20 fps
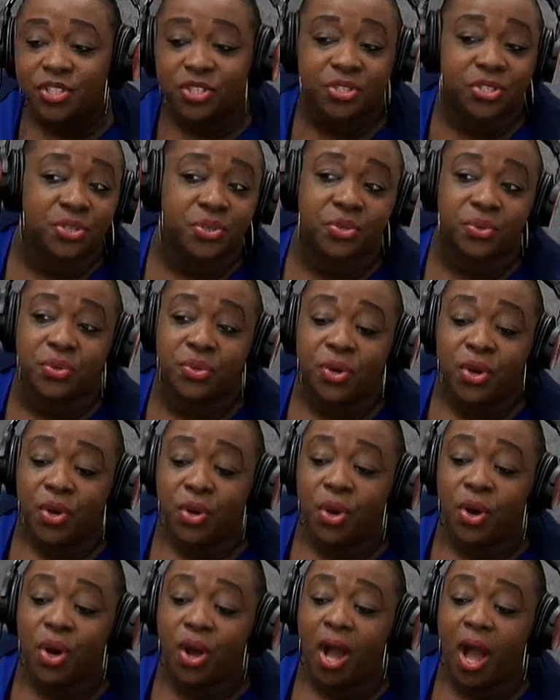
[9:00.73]
you
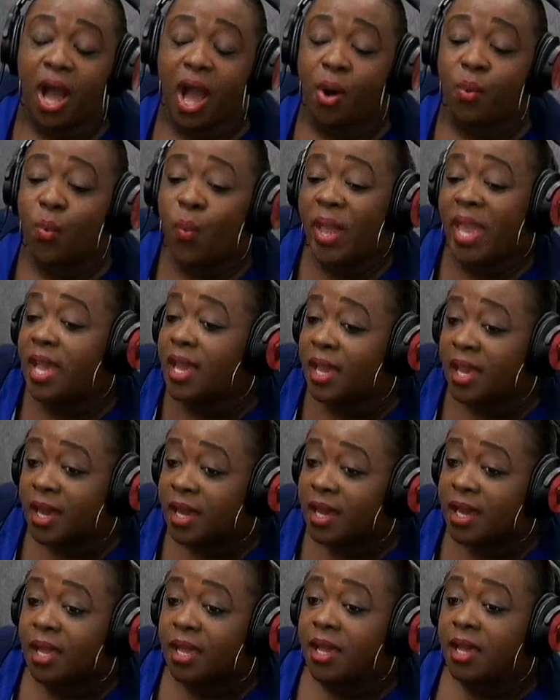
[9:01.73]
a week,
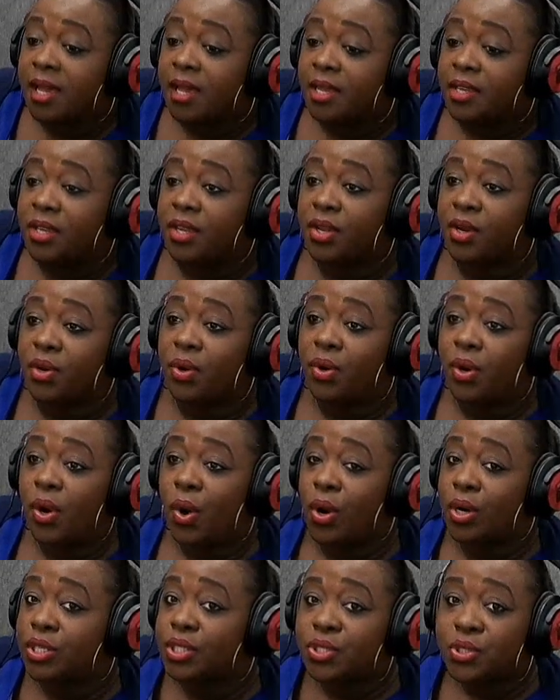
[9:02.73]

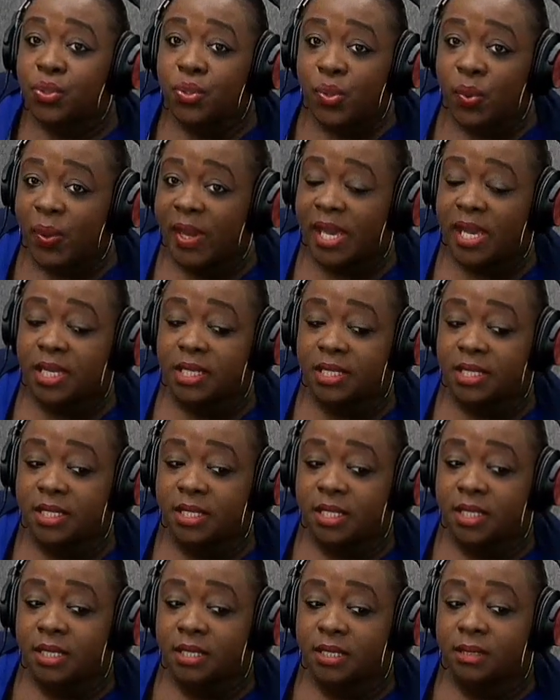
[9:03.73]
or 2 weeks.
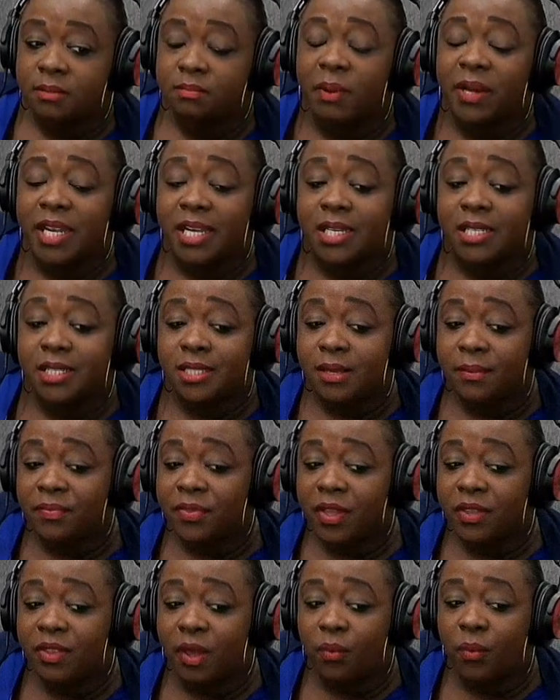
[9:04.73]
But it is something that we